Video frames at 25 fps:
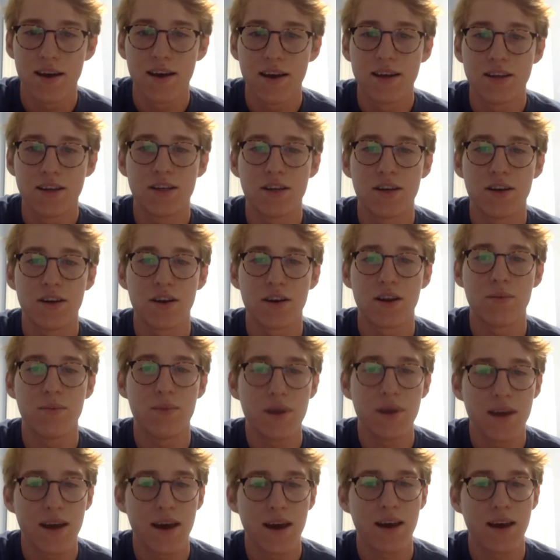She earned a
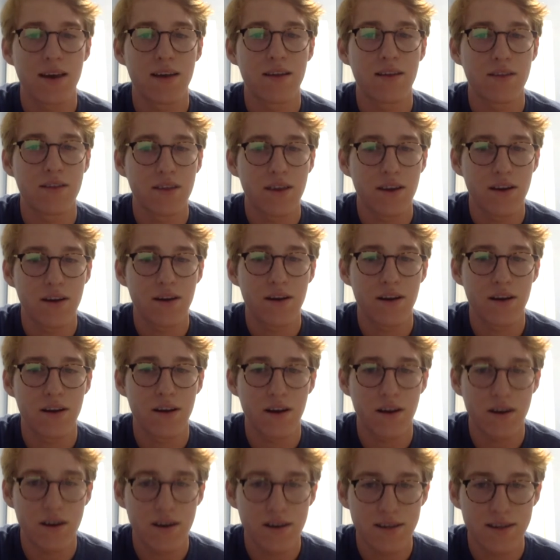BA in Theater and
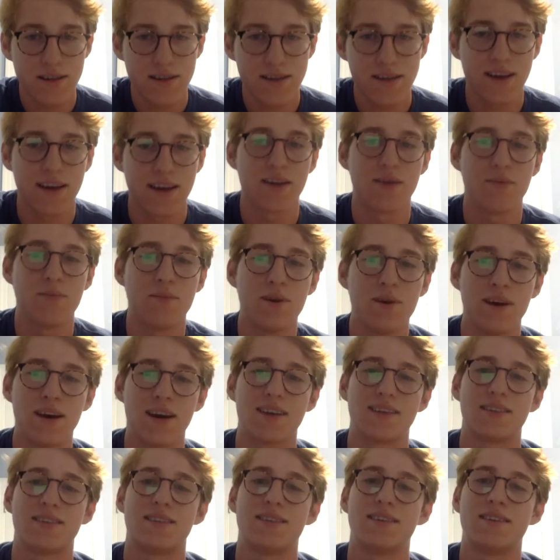Art and a
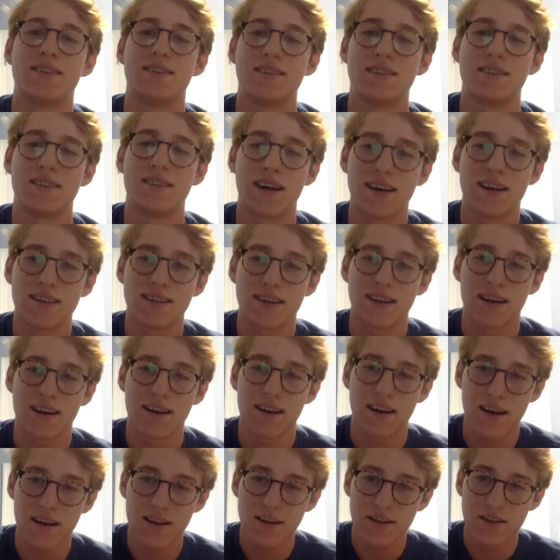BS in Design
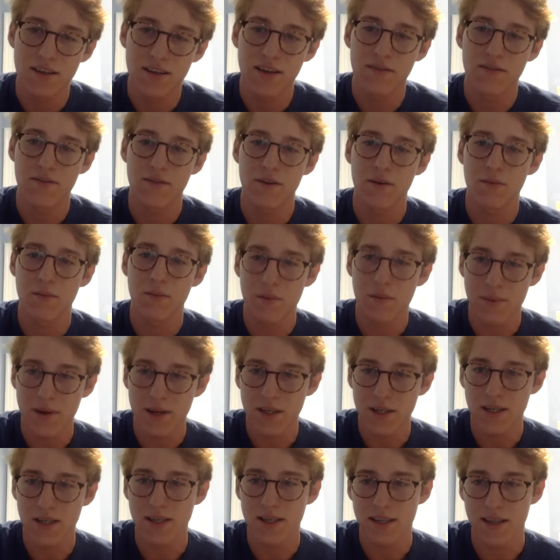Technology from
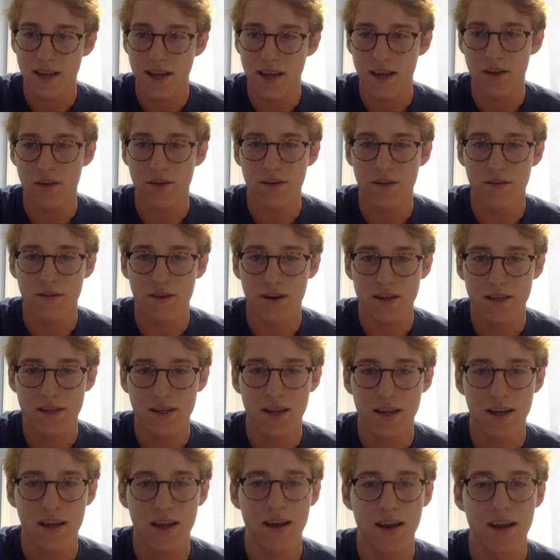Bemidji State
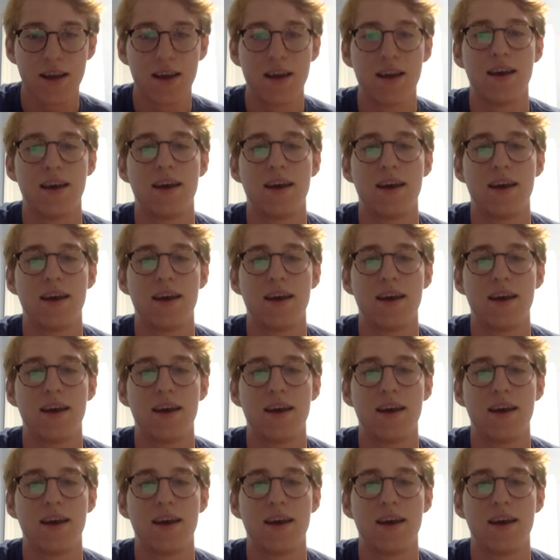University